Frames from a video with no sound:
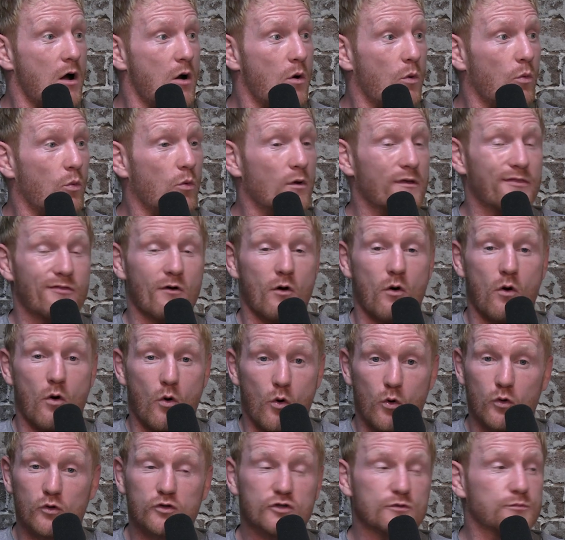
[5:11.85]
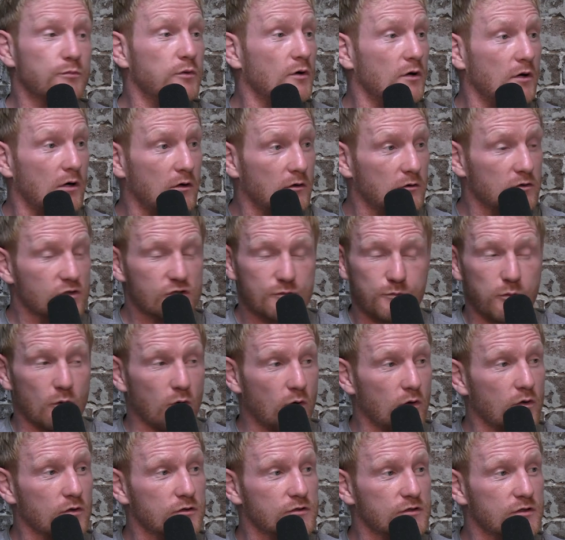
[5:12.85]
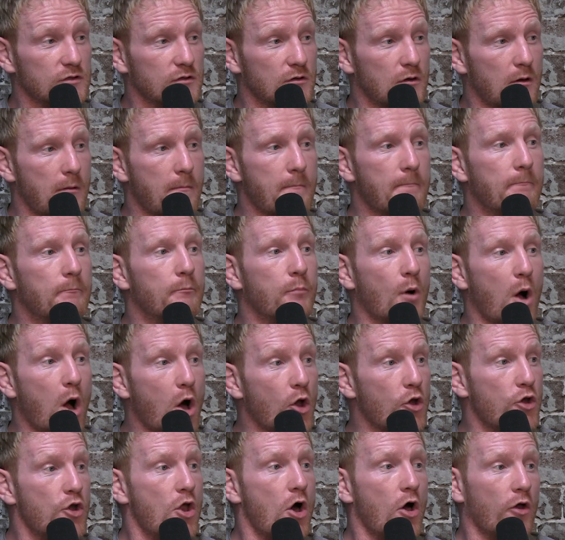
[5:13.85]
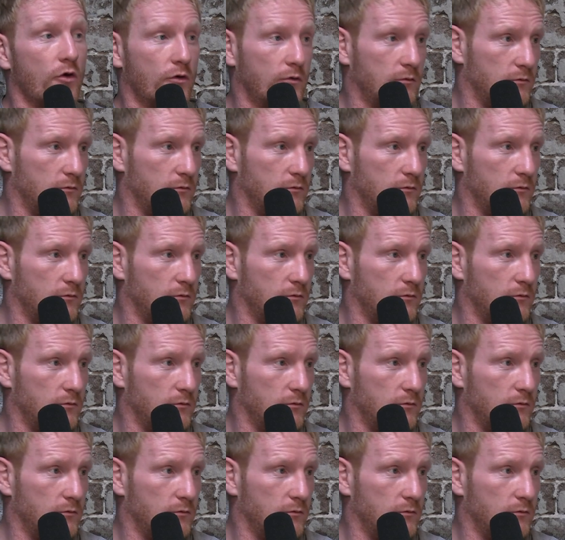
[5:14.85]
with all sports bar none.